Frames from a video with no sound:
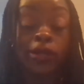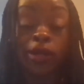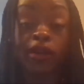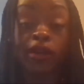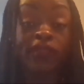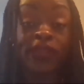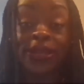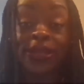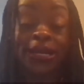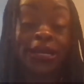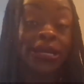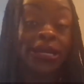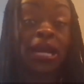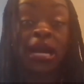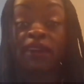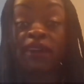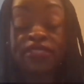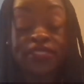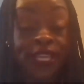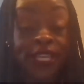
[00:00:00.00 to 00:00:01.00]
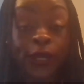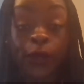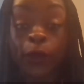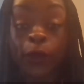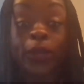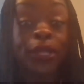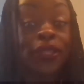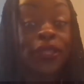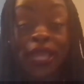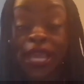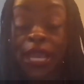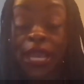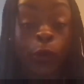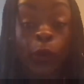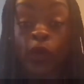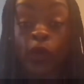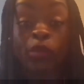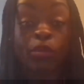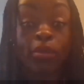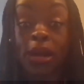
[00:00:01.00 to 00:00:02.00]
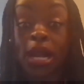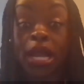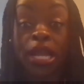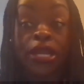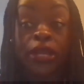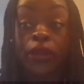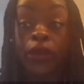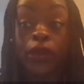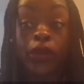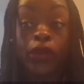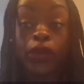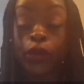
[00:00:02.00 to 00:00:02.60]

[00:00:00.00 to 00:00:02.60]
carving out half a day or a day whereby